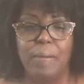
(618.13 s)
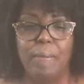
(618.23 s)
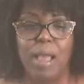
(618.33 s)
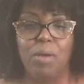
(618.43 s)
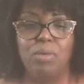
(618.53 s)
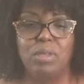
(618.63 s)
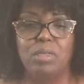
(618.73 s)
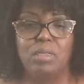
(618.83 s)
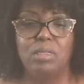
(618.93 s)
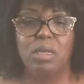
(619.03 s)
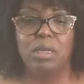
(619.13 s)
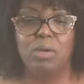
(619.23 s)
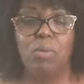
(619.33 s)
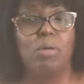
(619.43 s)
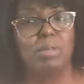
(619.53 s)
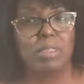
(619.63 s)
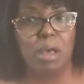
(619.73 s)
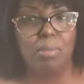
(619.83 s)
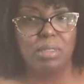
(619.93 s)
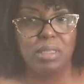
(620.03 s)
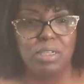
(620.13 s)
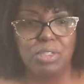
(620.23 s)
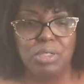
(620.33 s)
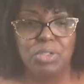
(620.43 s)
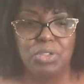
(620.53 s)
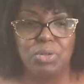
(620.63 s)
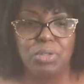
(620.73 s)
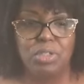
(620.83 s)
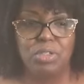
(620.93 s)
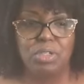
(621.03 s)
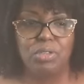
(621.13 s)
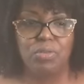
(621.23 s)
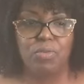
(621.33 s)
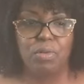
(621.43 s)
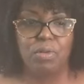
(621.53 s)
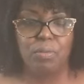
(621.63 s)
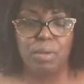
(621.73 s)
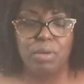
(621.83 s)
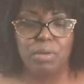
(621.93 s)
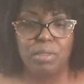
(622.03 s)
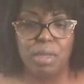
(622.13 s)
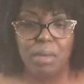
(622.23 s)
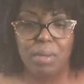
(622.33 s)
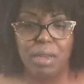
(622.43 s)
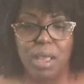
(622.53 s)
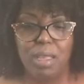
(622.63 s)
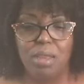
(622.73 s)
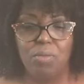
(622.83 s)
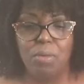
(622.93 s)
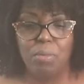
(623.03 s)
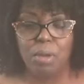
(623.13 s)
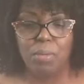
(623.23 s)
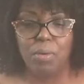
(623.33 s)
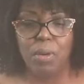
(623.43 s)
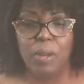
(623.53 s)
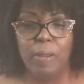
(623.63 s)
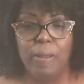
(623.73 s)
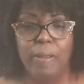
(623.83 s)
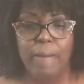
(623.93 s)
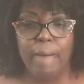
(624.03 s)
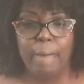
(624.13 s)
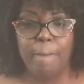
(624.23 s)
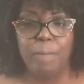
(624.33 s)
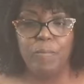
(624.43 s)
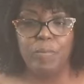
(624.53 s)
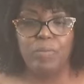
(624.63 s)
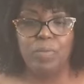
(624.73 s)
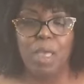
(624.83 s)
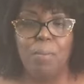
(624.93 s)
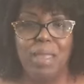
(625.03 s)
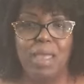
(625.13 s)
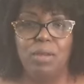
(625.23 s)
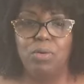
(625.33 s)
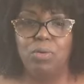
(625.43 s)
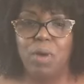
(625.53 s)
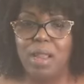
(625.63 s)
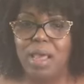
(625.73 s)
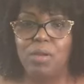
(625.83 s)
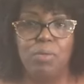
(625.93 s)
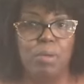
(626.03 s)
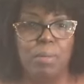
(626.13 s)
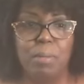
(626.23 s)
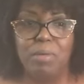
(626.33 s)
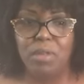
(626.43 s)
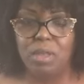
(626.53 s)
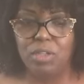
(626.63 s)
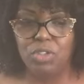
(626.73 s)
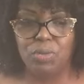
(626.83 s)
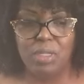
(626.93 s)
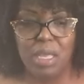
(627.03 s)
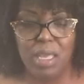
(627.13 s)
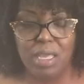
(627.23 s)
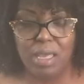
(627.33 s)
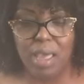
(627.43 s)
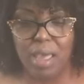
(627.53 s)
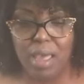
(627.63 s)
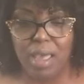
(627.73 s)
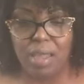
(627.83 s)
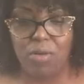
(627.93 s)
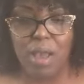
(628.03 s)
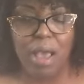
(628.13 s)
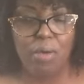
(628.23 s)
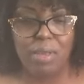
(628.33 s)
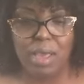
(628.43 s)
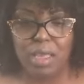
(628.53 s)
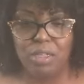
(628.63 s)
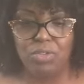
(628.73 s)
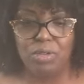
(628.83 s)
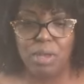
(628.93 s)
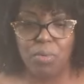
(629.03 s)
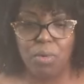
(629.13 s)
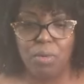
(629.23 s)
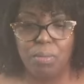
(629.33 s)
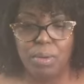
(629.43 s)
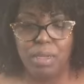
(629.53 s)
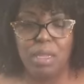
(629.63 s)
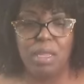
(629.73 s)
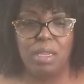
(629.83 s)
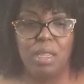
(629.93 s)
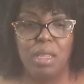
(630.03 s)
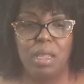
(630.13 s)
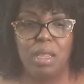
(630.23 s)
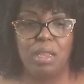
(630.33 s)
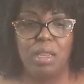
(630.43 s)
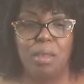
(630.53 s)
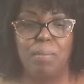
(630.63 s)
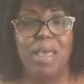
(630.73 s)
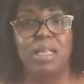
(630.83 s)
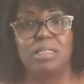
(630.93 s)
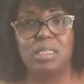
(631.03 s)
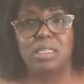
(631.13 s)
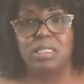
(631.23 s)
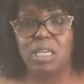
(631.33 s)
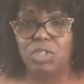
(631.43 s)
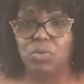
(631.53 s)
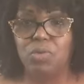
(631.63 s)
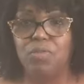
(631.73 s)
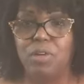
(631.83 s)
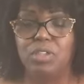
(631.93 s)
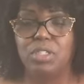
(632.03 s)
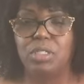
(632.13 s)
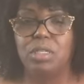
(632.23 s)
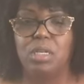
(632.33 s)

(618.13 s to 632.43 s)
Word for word: I was uh, workman's compensation insurance adjuster for a little period of time, and I can remember um, a man who, and I don't remember the injury that he had or how he got injured at work, but it, it impacted his sexual function.